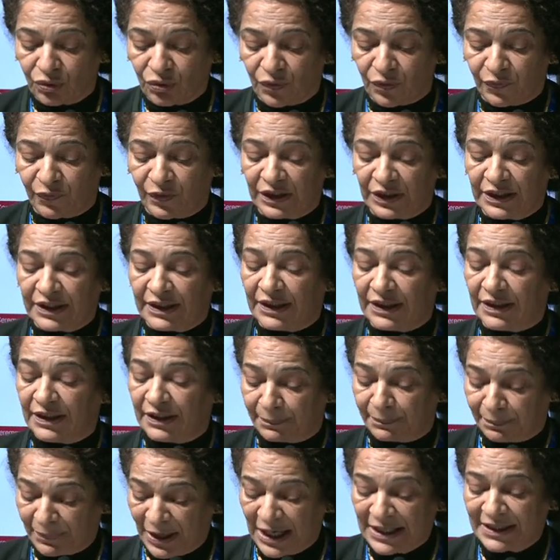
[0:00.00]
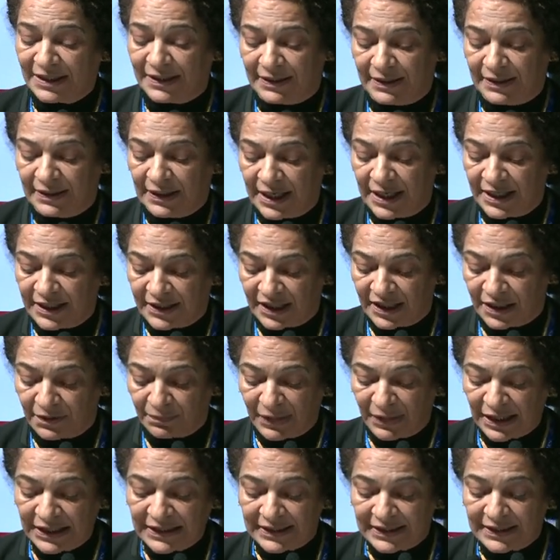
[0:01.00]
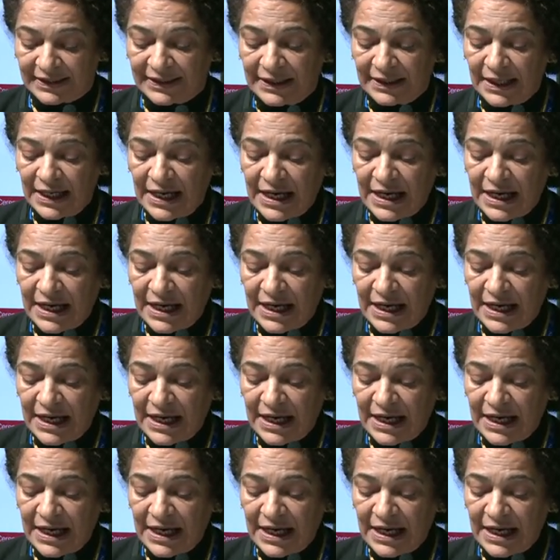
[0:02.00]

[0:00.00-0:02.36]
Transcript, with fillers: over the past 18 months,